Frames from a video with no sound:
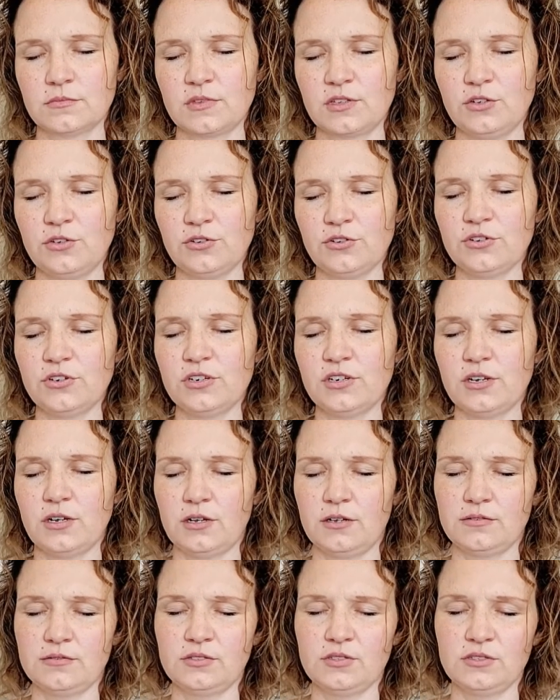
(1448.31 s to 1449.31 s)
you're gonna
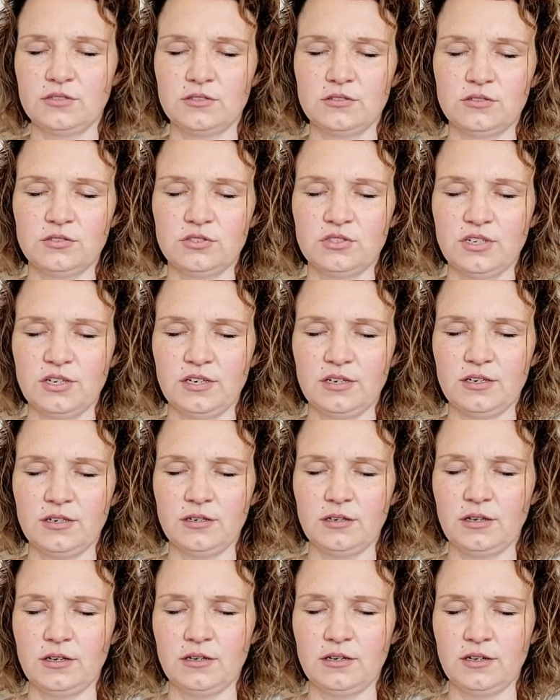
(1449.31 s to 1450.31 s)
have to say
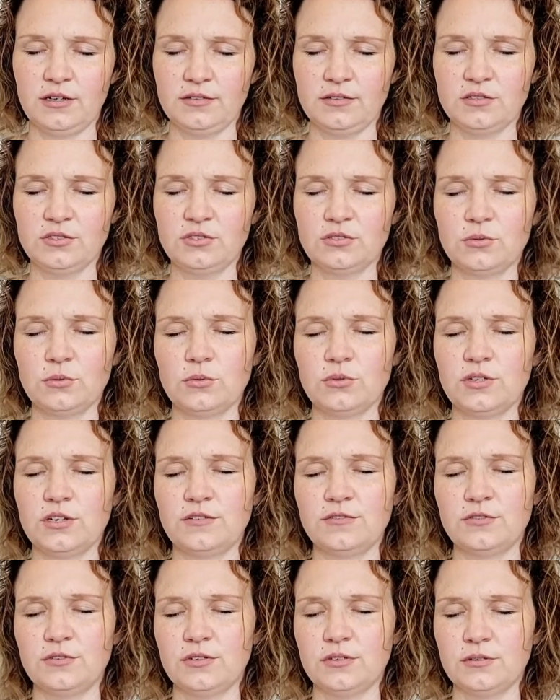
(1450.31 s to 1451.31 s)
at the soul
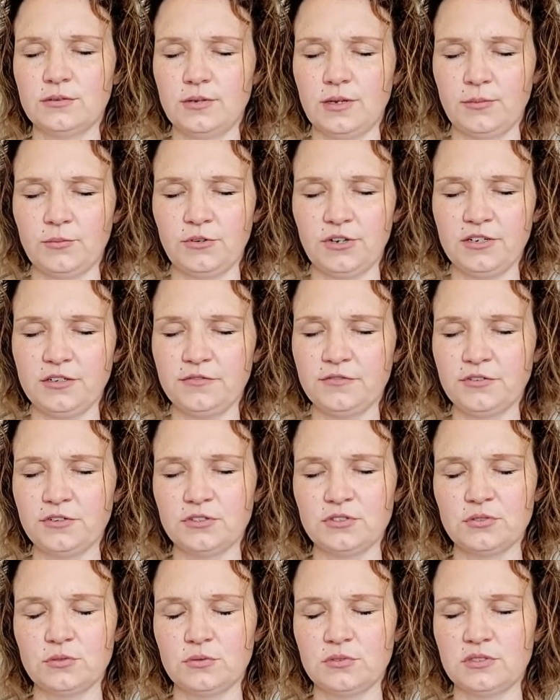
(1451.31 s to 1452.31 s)
level i'm waiting for your
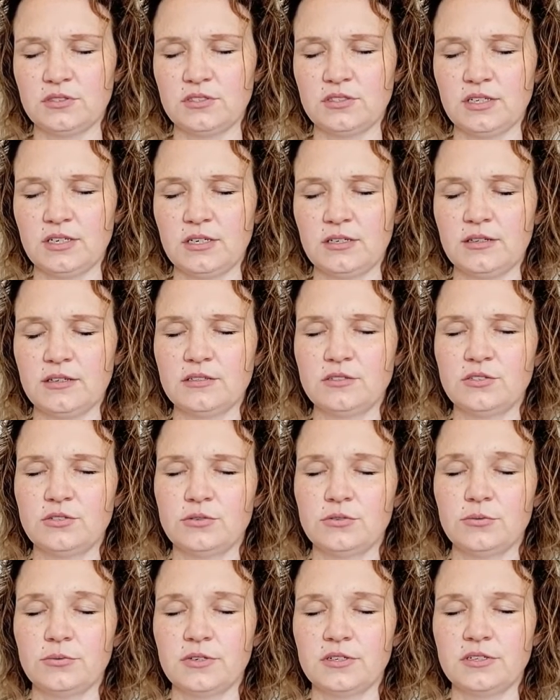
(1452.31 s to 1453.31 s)
soul to say that
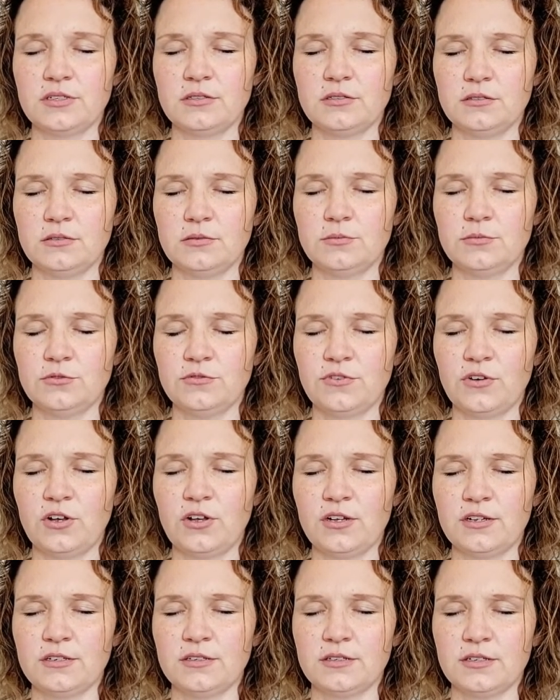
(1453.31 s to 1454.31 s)
you're ready to move
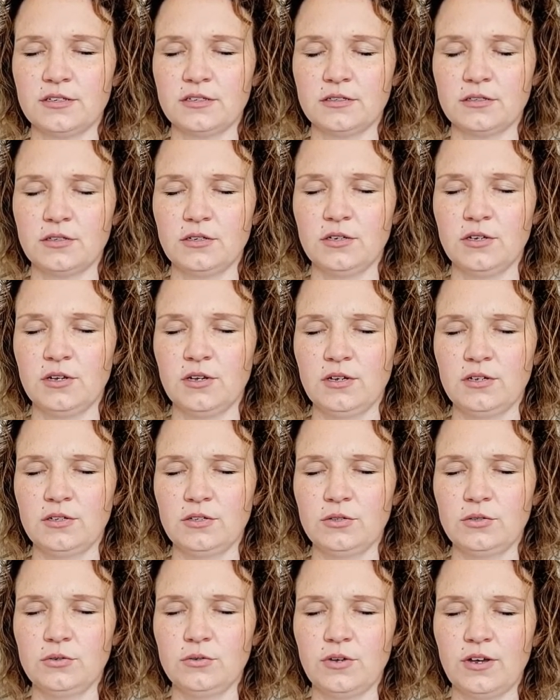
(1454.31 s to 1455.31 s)
on that
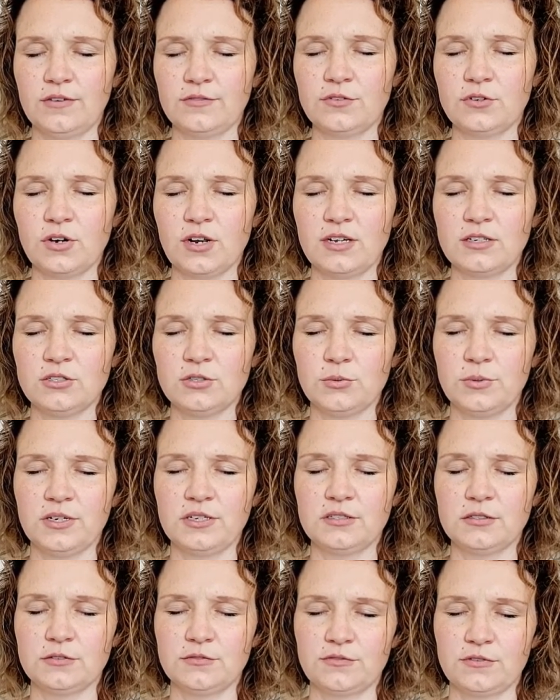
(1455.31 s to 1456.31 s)
you have
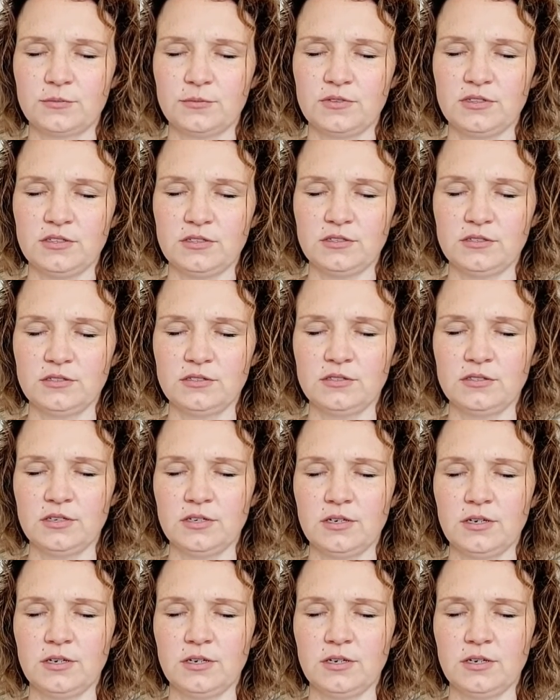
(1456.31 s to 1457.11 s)
graduated from this